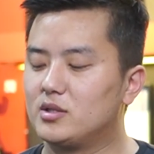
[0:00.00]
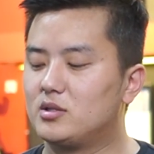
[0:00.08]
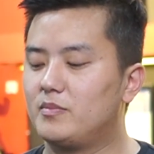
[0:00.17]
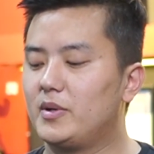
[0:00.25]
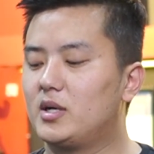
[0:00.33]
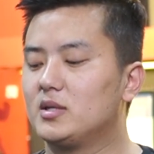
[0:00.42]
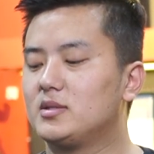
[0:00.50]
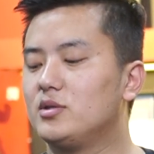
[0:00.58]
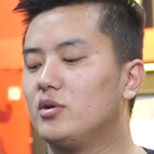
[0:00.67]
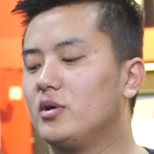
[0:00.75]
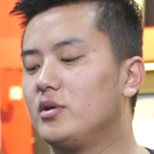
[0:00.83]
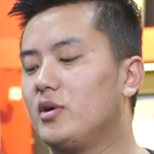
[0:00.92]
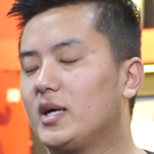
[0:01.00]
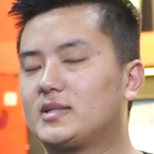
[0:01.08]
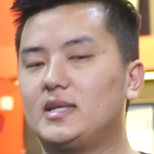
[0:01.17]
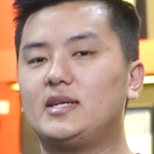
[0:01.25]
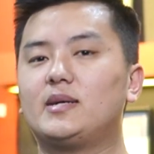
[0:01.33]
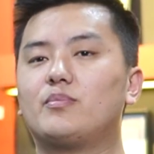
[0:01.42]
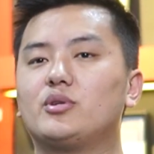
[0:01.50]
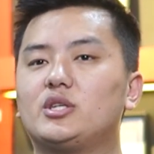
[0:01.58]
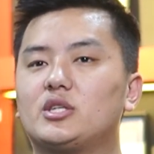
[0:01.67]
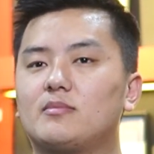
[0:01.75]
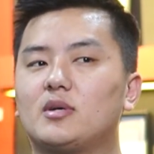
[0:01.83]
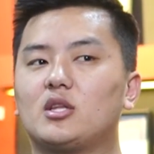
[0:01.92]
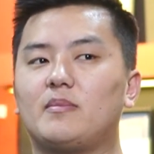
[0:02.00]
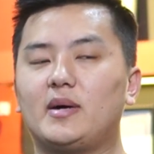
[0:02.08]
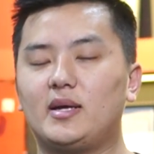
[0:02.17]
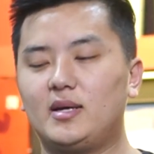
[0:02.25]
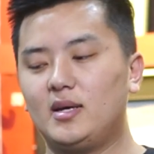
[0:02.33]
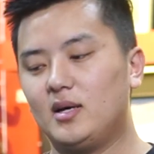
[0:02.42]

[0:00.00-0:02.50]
So because you extended position ma tapai